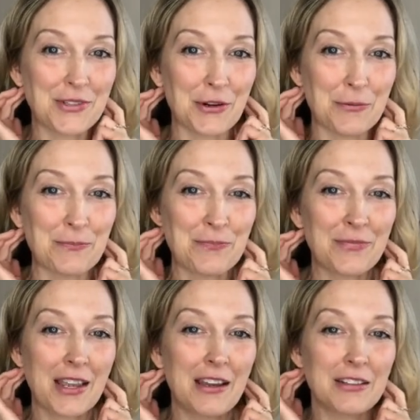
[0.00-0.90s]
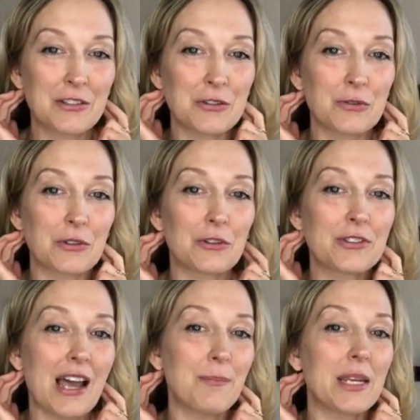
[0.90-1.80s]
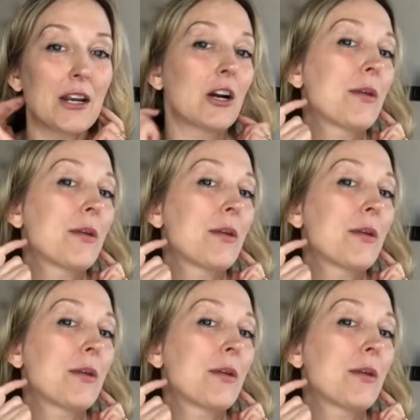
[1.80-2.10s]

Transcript: So you can do a little tapping here,